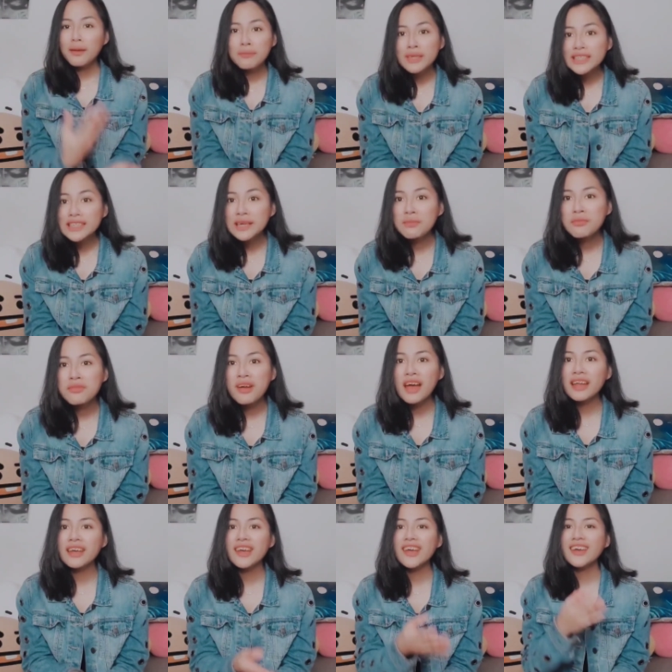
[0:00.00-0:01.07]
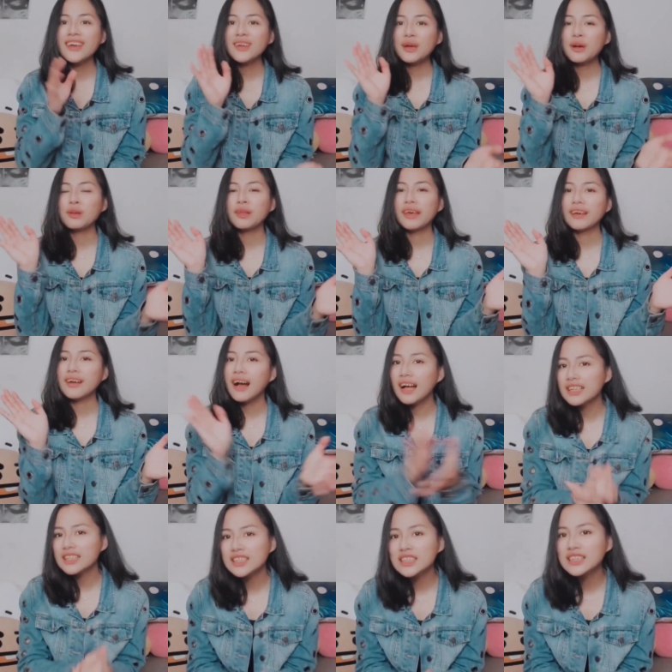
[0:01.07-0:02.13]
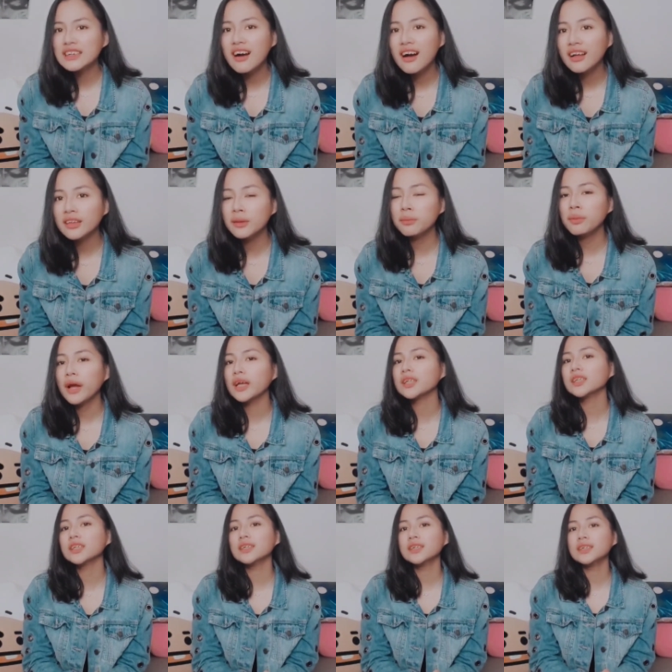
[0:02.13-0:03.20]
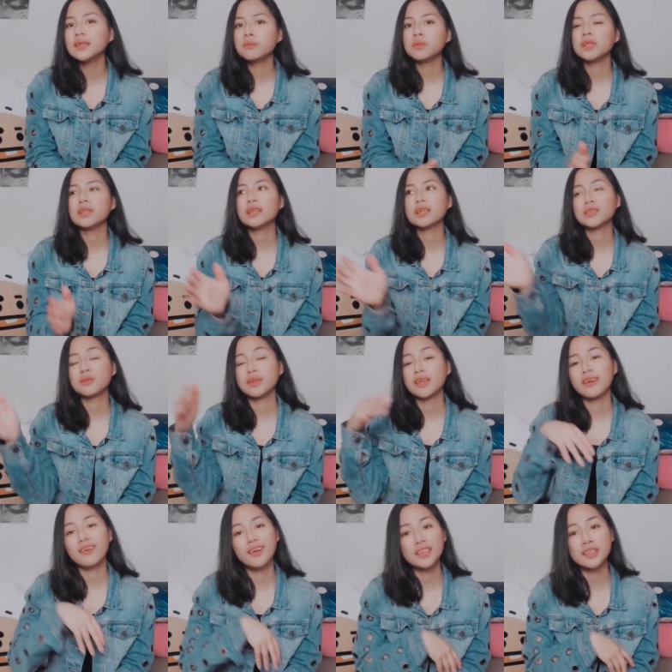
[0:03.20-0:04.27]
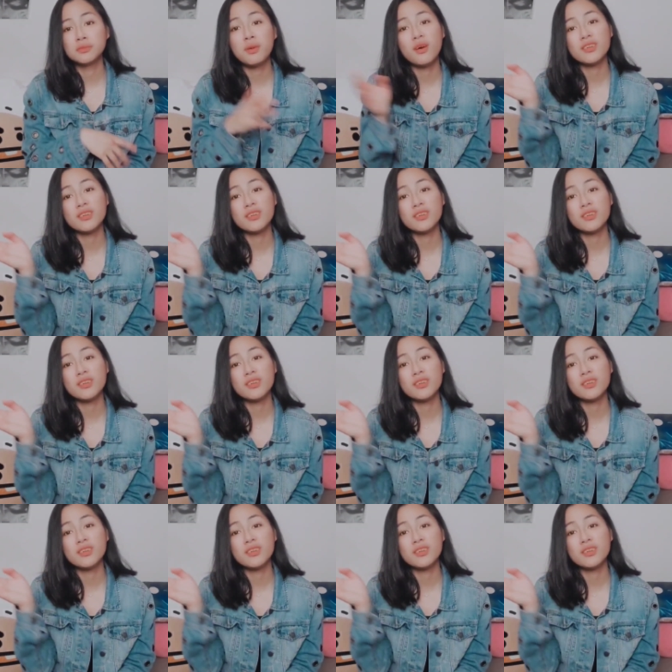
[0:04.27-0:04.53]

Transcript: I miss them ready, you know, like concert con depression. I mean, that's what they call it,